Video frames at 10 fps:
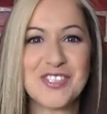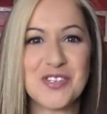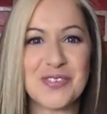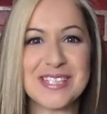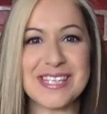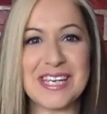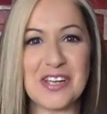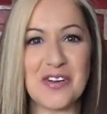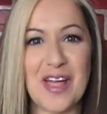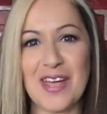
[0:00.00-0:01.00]
Teresa
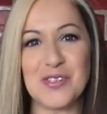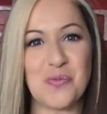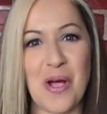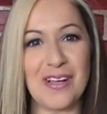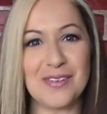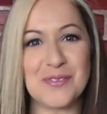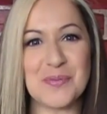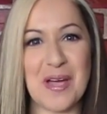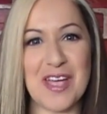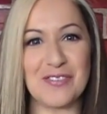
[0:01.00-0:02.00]
here and welcome
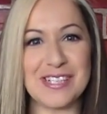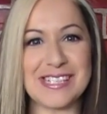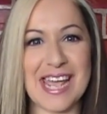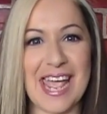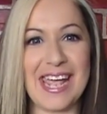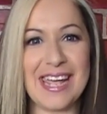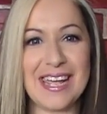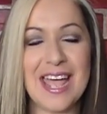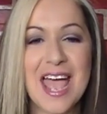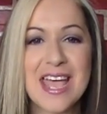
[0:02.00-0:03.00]
to my everyday.